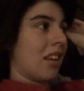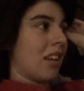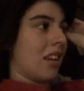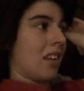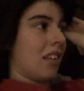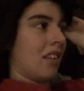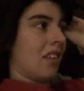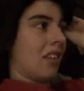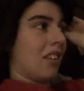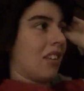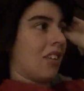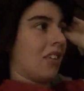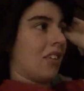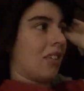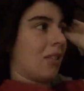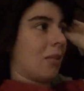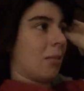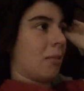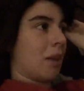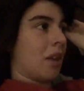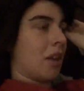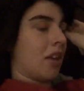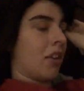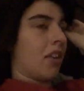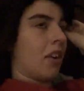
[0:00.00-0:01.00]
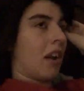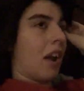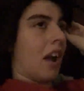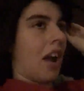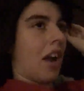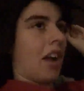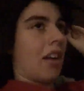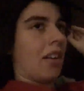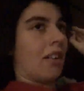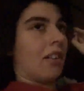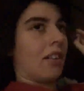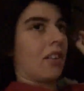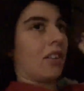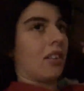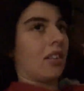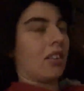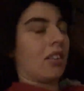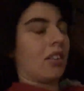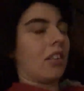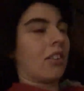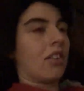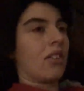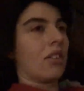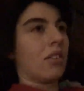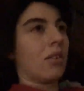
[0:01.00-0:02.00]
And it just made her eyes
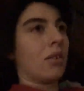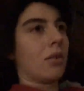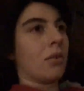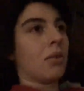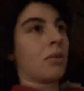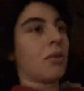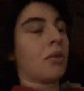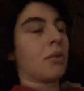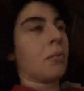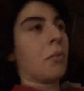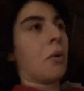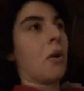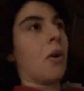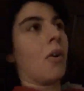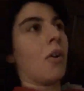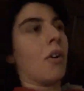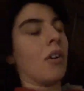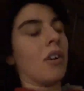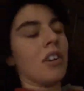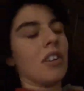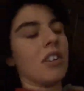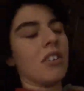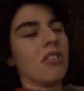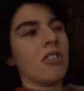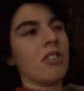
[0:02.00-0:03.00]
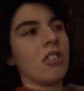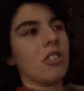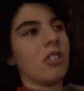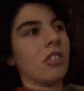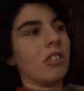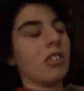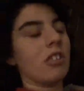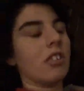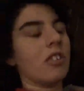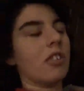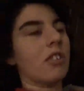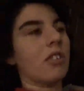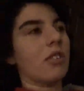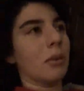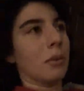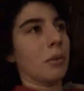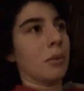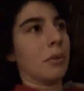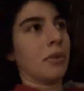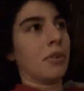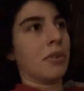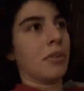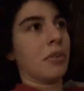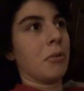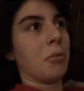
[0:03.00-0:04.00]
look so small and she looked
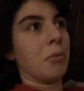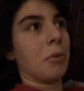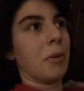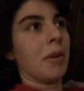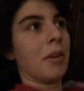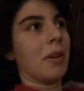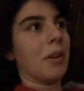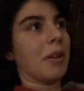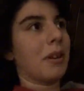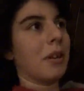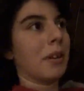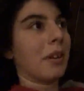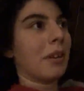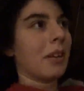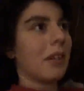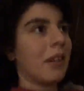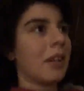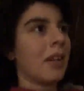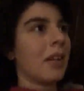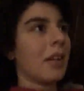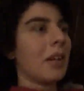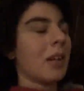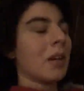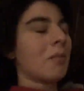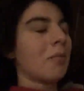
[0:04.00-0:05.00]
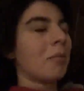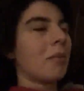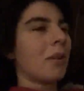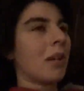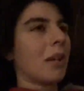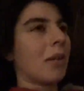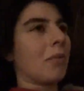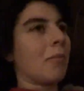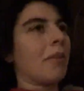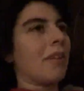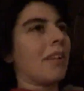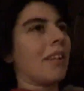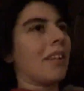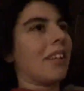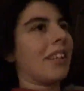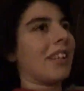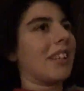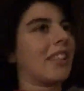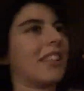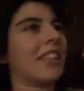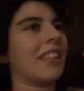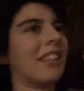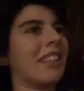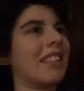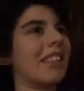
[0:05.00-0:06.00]
so stupid. But I'm
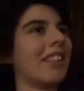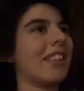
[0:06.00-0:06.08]
like,